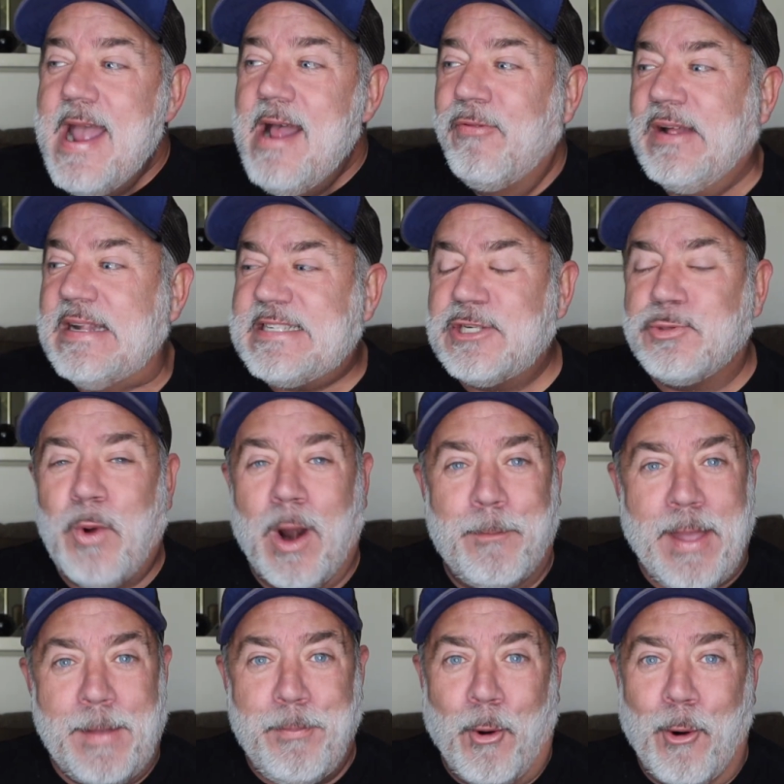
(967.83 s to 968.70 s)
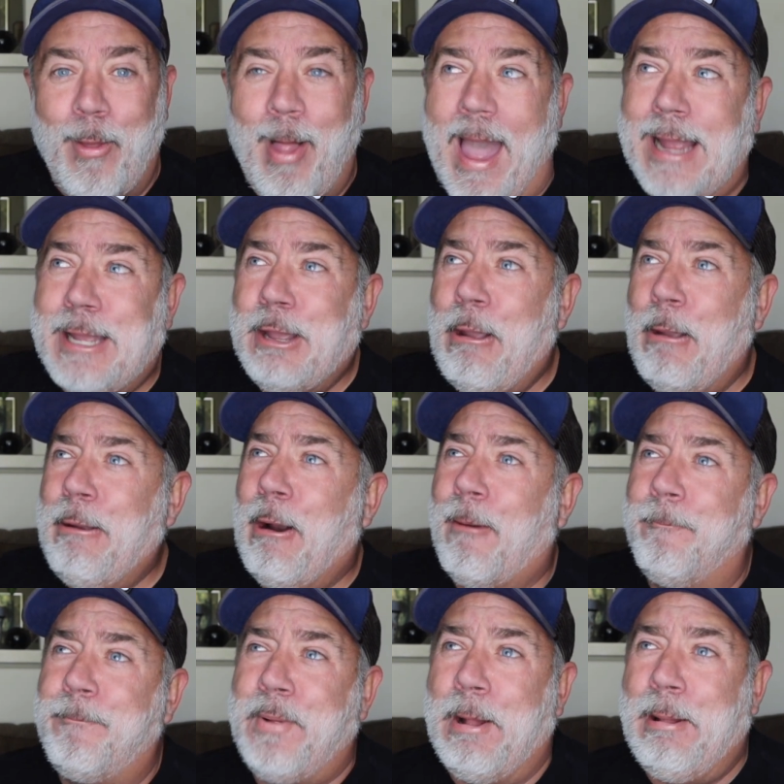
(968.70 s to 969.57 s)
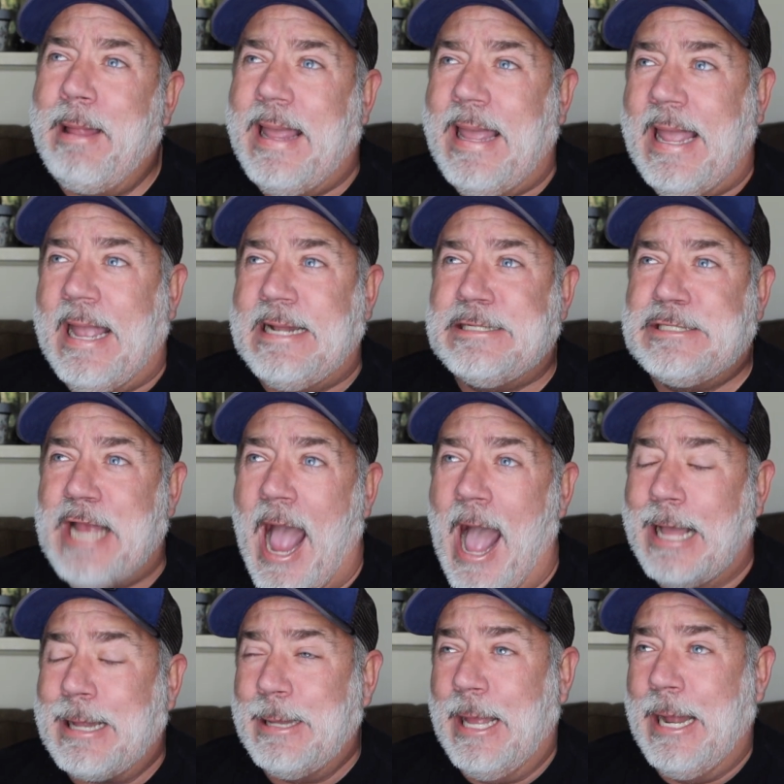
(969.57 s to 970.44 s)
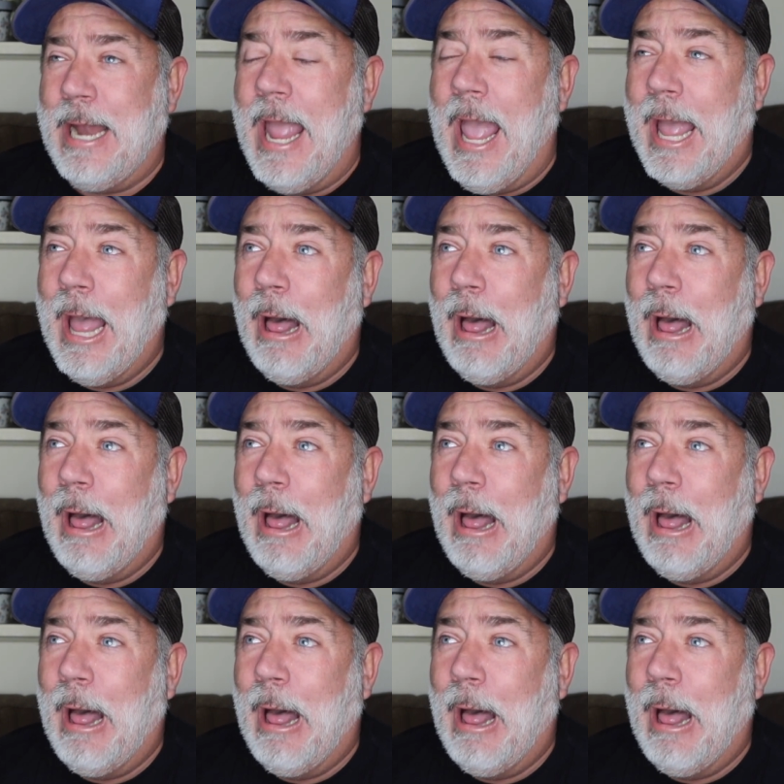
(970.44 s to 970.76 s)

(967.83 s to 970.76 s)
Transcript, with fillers: This is where people are like, you're bullying Jaclyn